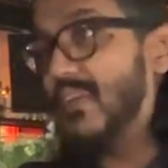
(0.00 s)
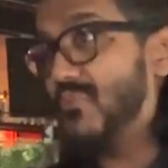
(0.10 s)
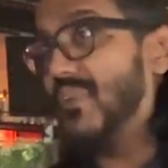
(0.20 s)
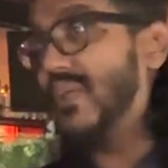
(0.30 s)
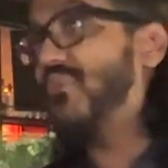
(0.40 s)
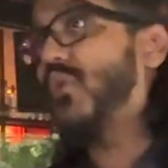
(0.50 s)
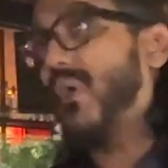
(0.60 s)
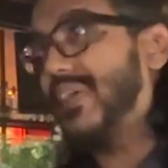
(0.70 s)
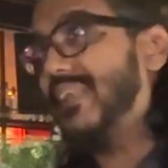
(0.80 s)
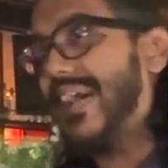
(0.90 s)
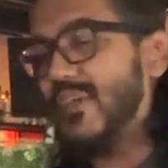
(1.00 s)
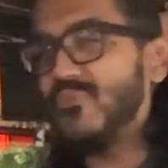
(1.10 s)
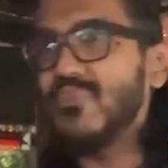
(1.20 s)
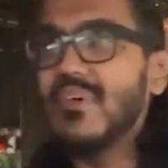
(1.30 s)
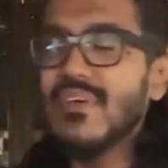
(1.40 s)
live a quiet life.
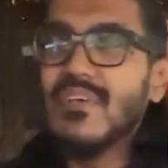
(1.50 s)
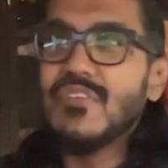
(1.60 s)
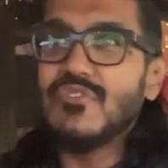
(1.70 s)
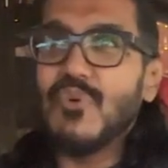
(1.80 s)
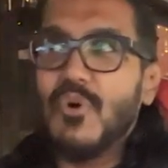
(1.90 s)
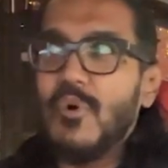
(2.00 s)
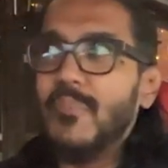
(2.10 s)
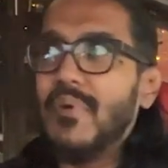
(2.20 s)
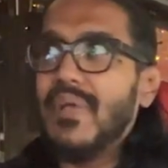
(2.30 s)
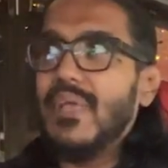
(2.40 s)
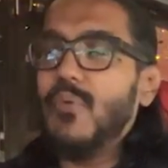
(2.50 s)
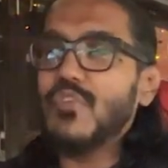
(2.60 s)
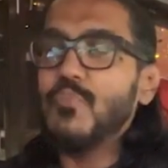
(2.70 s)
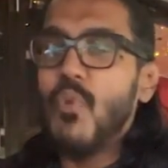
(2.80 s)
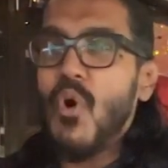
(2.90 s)
So it was
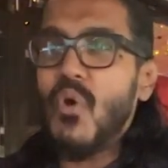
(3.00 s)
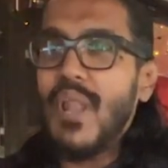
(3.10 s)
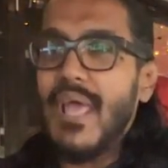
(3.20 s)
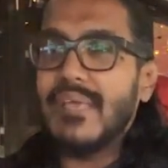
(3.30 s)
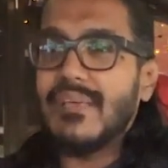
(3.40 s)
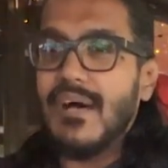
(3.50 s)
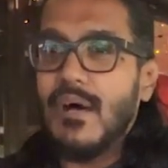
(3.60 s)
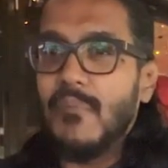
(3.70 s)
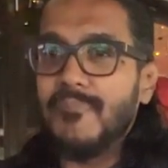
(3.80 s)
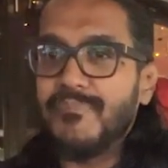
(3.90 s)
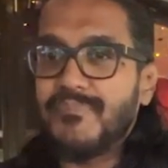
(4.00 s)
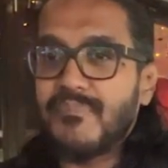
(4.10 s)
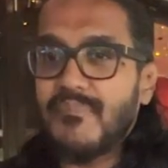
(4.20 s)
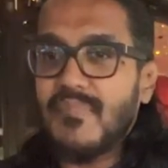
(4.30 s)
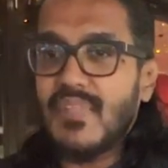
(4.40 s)
more like
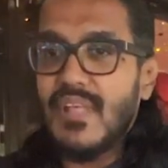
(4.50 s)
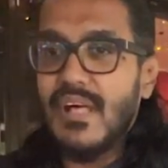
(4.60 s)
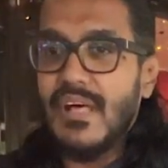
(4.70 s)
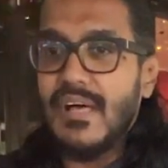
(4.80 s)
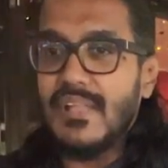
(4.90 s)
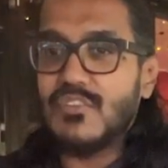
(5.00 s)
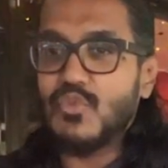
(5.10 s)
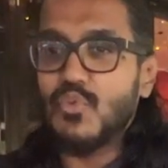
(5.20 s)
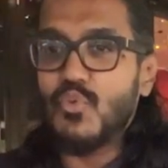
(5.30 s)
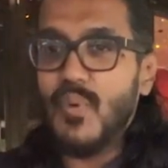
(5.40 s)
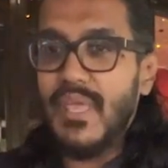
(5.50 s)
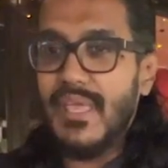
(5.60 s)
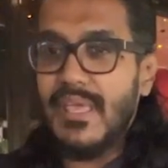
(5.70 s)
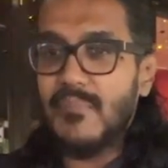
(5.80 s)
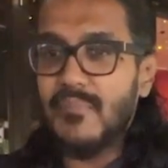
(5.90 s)
a
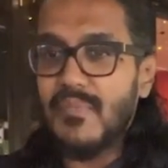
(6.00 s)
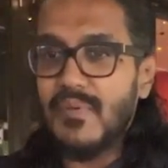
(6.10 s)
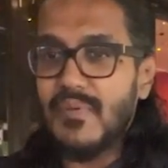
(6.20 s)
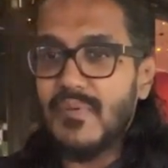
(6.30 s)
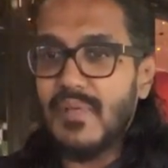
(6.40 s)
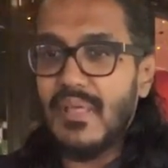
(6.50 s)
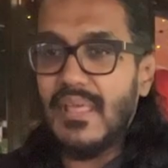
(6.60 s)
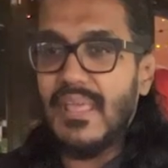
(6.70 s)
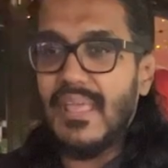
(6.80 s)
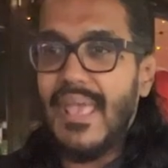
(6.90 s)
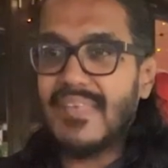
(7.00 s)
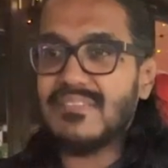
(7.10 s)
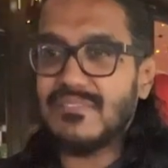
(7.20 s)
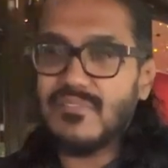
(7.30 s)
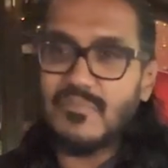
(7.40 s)
two-way. It
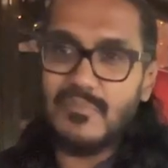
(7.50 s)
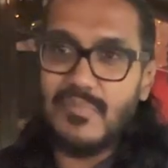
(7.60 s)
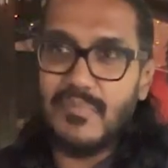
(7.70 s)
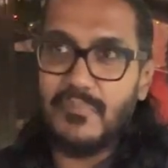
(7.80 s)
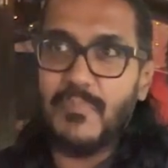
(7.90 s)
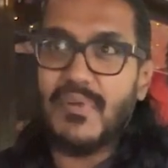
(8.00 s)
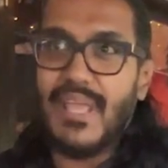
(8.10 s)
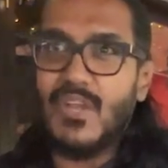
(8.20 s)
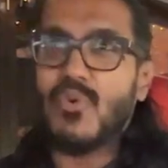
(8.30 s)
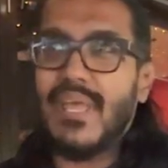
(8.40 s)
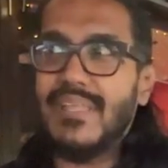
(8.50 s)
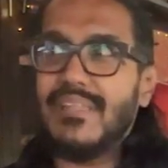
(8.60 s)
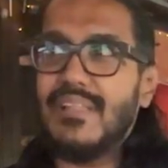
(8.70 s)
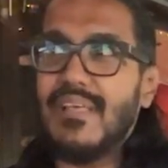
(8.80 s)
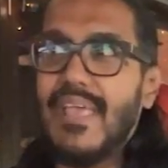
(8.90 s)
has, people can look at it.
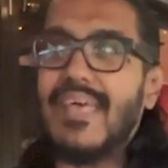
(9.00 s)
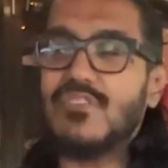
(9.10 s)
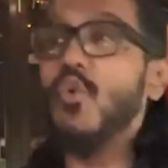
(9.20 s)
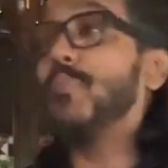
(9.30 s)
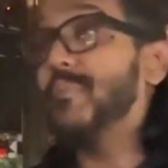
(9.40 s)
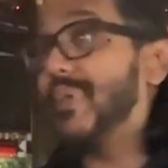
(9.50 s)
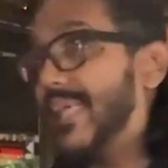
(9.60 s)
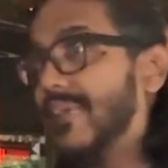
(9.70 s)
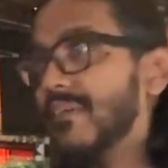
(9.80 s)
It has an open meaning,